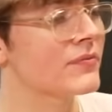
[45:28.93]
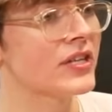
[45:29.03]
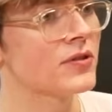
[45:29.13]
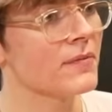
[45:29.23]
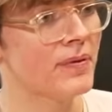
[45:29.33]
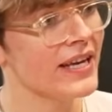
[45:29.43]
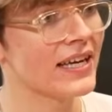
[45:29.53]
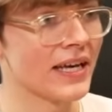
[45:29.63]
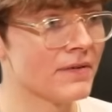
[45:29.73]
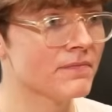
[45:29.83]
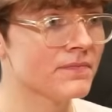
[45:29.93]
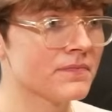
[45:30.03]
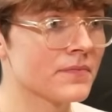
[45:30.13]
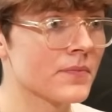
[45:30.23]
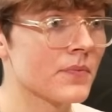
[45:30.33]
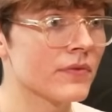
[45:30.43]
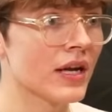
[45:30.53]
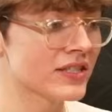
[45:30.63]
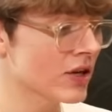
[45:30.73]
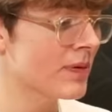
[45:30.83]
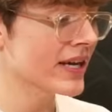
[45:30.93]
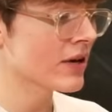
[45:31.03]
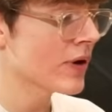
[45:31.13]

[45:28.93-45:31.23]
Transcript: it's like pickly. Okay. It's a little sure. pickly.